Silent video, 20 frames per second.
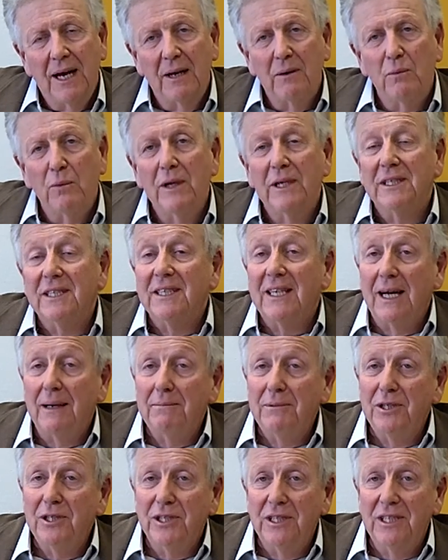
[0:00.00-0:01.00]
and we
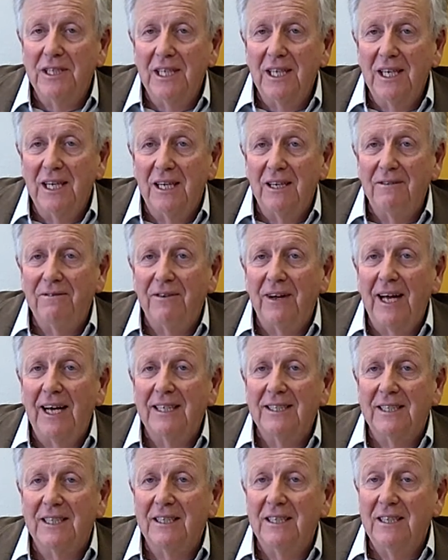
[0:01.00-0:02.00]
established City Life
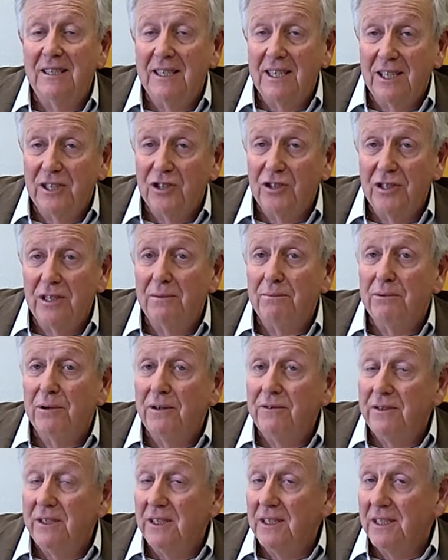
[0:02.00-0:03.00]
as an Industrial and
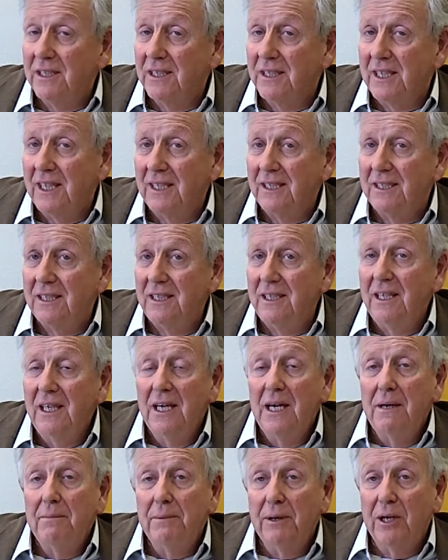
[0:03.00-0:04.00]
Provident Society
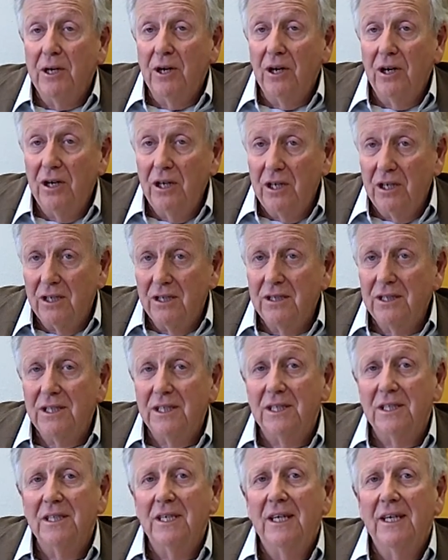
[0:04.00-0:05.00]

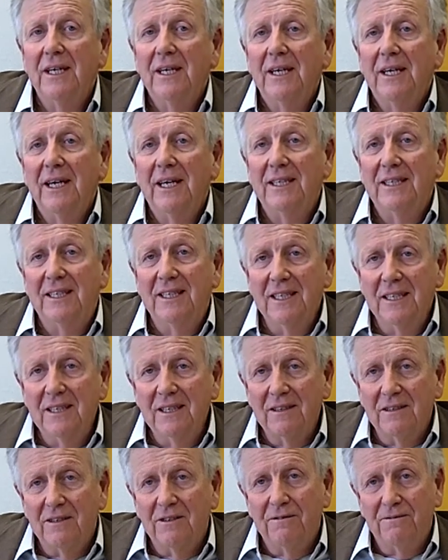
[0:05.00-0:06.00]
because it
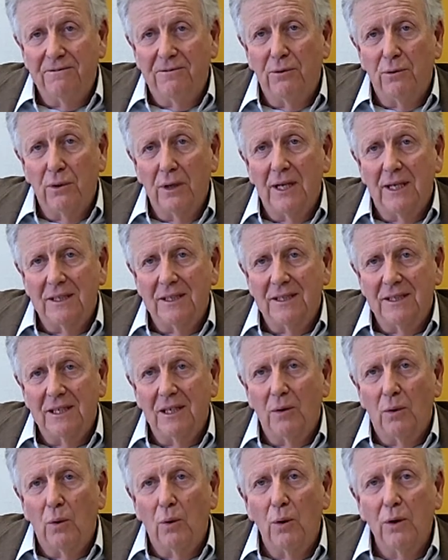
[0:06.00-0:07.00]
didn't fall
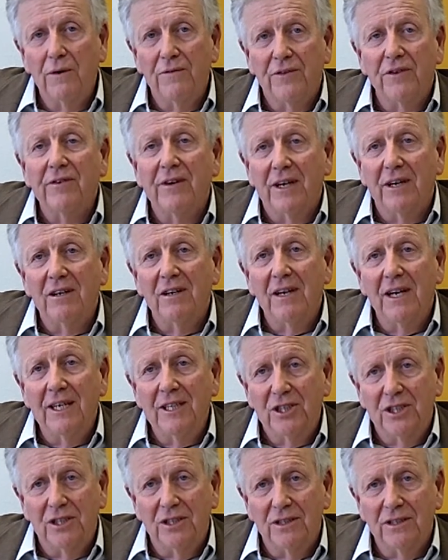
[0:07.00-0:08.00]
under all of the
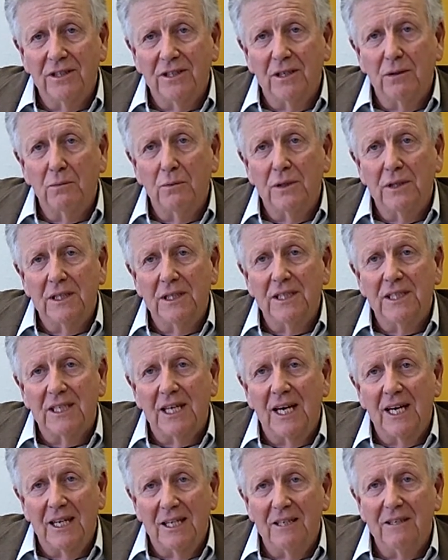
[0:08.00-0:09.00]
regulations that were
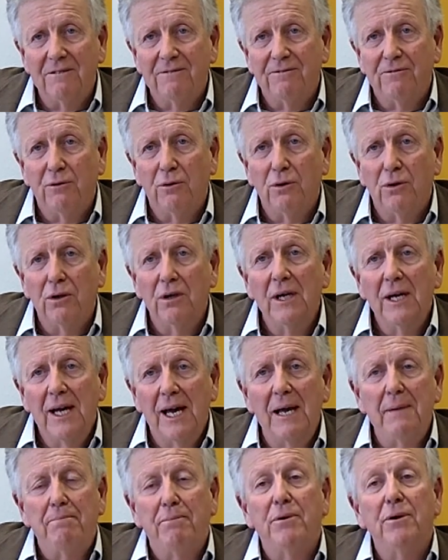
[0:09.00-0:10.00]
designed for
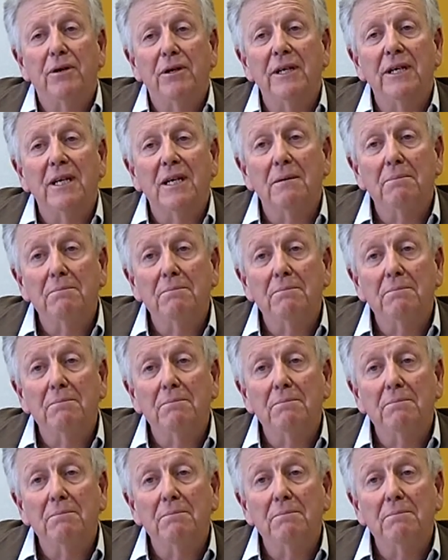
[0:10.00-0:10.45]
a purely